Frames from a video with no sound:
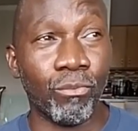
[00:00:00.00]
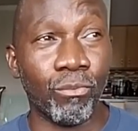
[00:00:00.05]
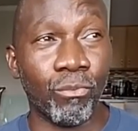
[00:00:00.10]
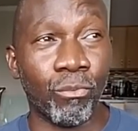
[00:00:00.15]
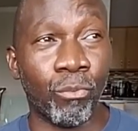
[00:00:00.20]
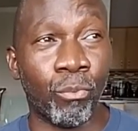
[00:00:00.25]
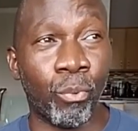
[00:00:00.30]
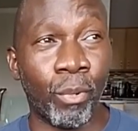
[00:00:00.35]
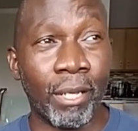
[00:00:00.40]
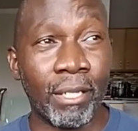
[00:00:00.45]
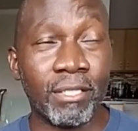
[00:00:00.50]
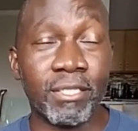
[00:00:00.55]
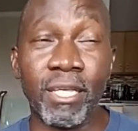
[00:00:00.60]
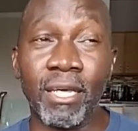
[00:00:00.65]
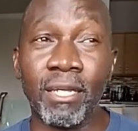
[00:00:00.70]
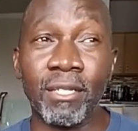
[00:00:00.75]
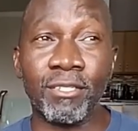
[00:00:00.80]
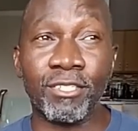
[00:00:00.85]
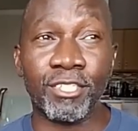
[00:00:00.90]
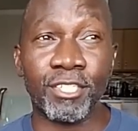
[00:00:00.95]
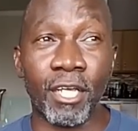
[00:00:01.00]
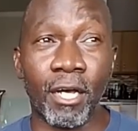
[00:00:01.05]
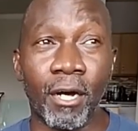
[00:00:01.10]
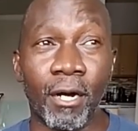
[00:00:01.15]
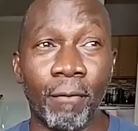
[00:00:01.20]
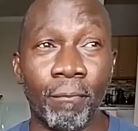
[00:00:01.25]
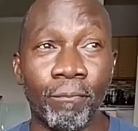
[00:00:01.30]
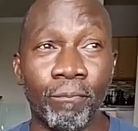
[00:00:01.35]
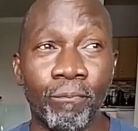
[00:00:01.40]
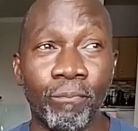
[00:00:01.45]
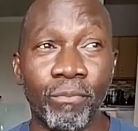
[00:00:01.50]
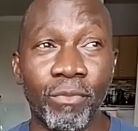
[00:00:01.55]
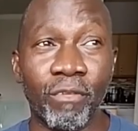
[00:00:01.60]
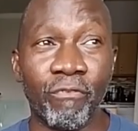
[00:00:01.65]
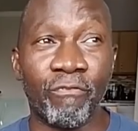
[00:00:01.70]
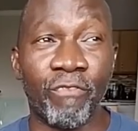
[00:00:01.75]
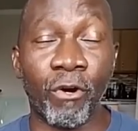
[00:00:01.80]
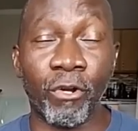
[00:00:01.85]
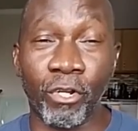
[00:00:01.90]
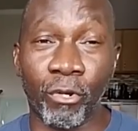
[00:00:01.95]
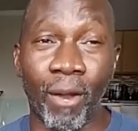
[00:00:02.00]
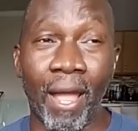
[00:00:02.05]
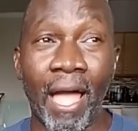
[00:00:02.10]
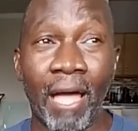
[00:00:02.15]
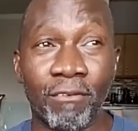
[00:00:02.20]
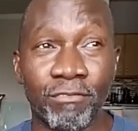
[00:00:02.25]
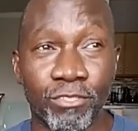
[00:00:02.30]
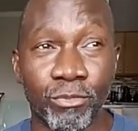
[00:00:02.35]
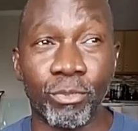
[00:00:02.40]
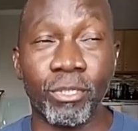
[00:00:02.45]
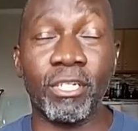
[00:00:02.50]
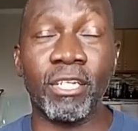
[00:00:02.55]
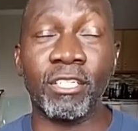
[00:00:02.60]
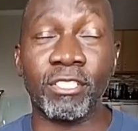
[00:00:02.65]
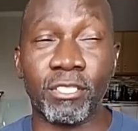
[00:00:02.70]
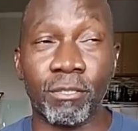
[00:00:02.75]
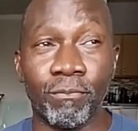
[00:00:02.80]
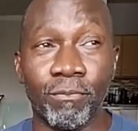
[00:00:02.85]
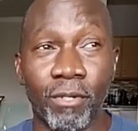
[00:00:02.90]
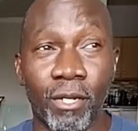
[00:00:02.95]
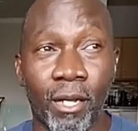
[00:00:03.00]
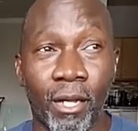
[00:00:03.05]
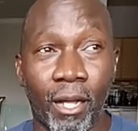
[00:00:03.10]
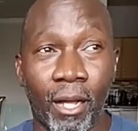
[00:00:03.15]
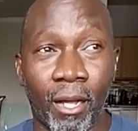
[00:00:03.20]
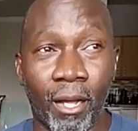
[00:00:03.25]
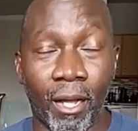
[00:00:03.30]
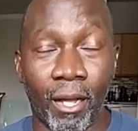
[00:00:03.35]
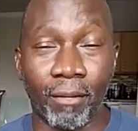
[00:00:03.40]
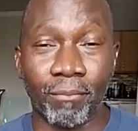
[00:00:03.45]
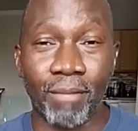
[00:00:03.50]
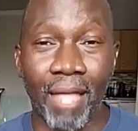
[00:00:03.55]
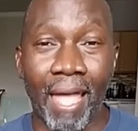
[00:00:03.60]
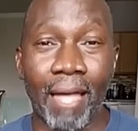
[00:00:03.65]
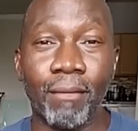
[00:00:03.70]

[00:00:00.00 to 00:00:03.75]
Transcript: we did some photographs, we did some uh, uh,